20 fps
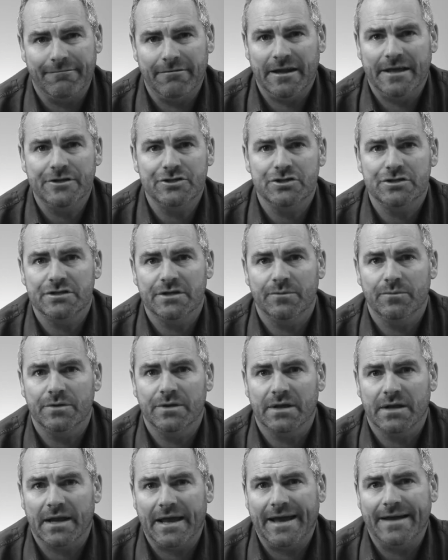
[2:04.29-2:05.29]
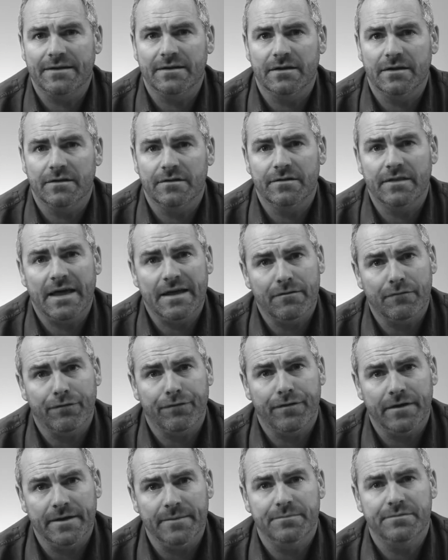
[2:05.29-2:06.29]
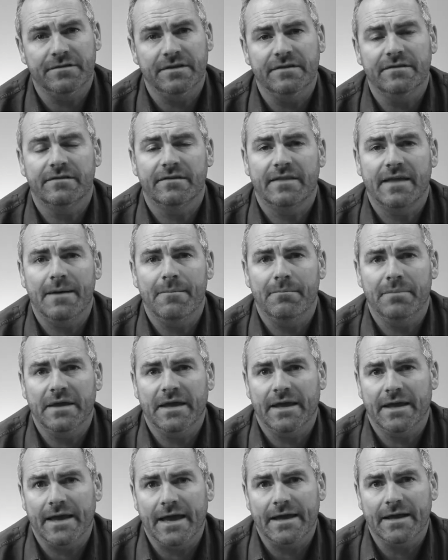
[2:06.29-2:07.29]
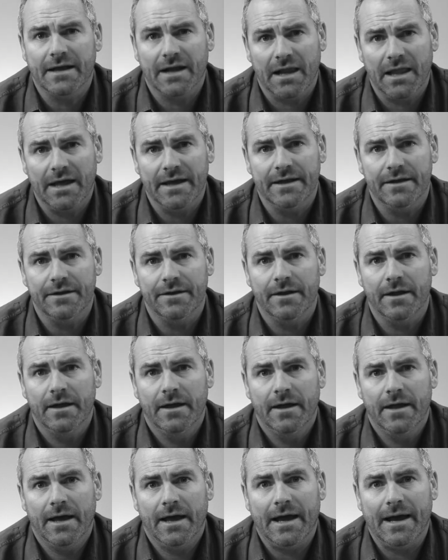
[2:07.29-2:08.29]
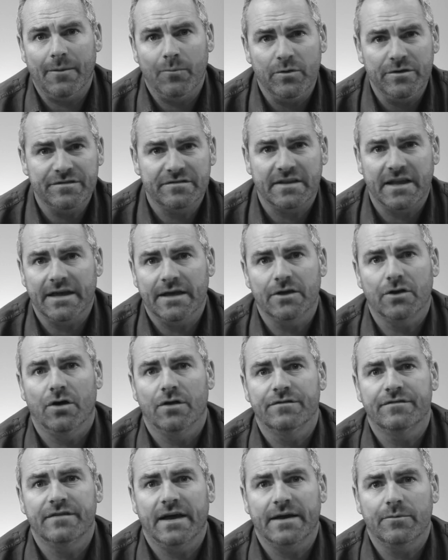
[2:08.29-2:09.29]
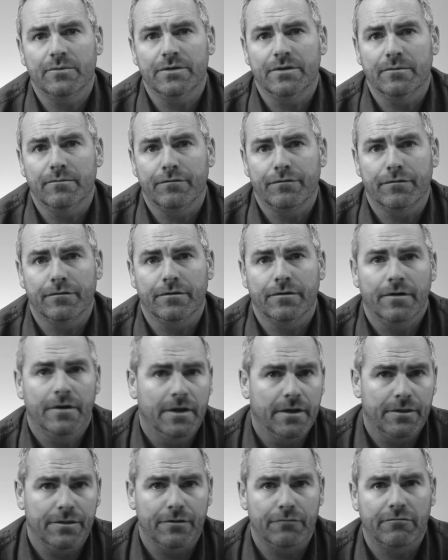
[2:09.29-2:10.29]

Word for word: our relationship with the candidate then flips into them being a client, and we stay in contact with them for